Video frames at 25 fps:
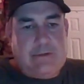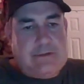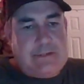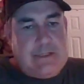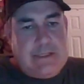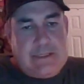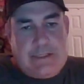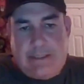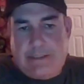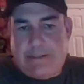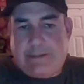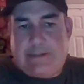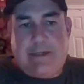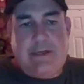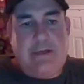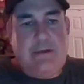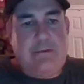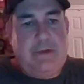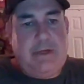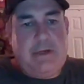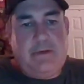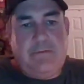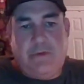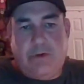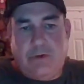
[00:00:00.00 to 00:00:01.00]
Taking time
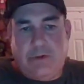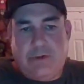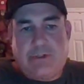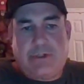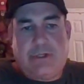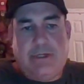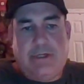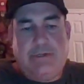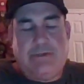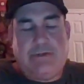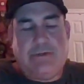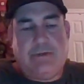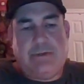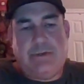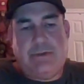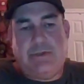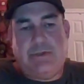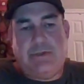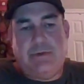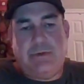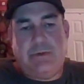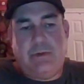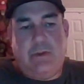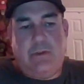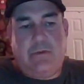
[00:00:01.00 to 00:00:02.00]
out of your schedule to
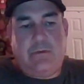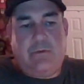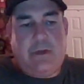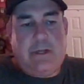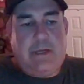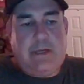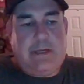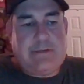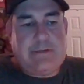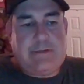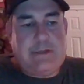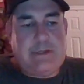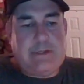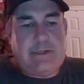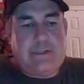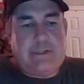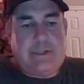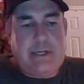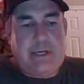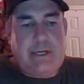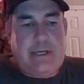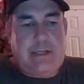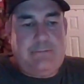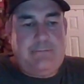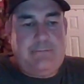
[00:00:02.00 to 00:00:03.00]
join the Three Guys Gun
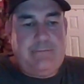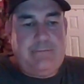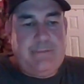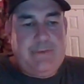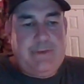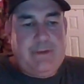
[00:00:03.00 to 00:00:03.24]
Chat.